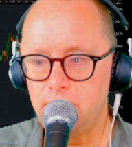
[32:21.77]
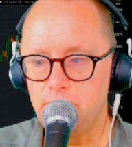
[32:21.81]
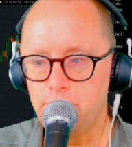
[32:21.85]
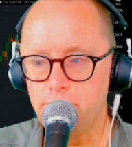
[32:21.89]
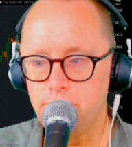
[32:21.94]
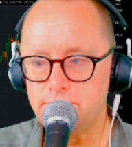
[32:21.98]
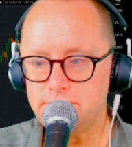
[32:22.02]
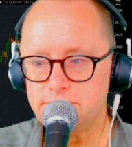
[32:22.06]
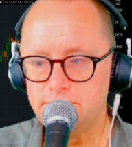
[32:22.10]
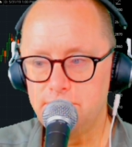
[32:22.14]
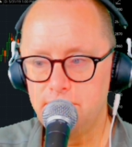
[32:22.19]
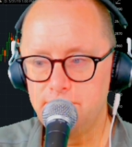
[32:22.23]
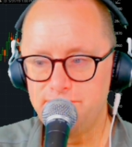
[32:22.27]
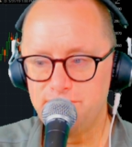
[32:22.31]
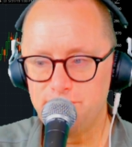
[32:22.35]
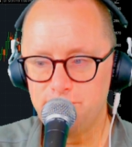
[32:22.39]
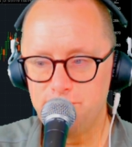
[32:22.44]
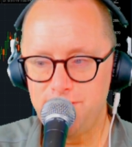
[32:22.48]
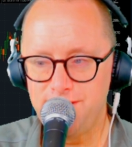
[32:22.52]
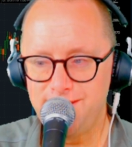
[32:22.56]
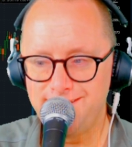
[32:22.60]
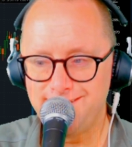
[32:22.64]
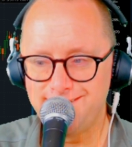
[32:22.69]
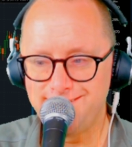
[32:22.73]
We still have to
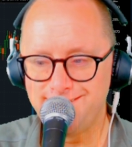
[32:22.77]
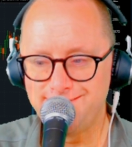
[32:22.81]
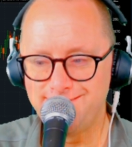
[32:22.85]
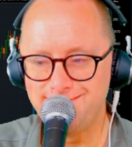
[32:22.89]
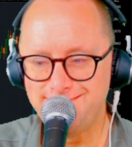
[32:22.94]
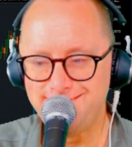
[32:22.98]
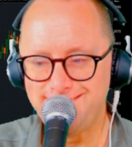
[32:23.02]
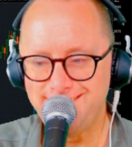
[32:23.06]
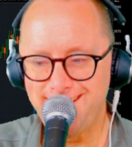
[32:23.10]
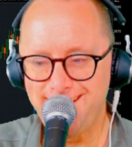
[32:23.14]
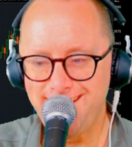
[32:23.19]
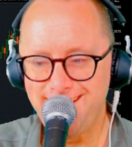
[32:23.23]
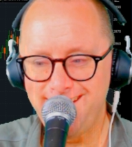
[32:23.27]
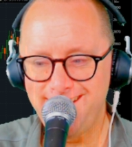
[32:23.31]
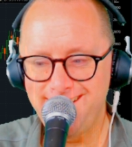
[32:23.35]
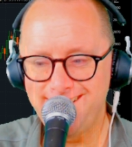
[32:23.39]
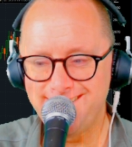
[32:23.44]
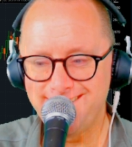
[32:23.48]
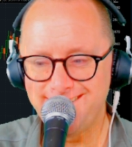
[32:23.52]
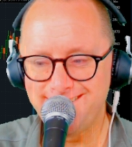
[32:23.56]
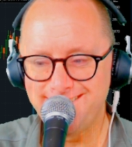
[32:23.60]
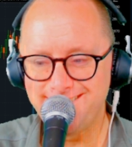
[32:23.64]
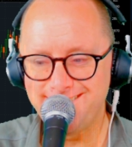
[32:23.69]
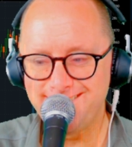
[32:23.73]
wait another day
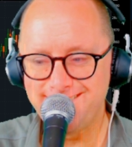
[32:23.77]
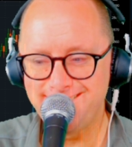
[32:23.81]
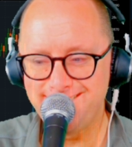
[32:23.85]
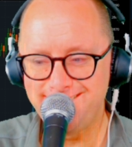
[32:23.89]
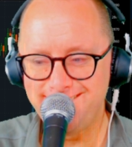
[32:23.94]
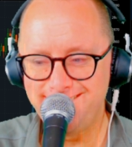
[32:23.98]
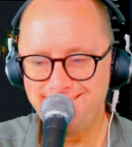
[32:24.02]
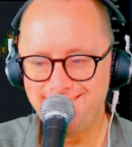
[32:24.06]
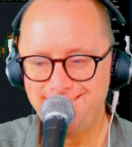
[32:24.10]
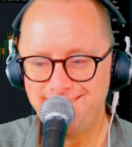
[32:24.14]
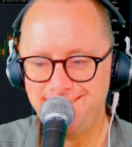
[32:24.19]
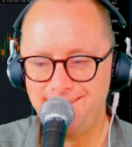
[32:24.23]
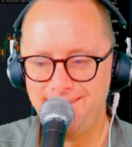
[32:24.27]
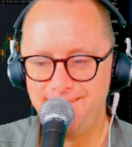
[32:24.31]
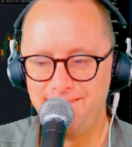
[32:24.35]
until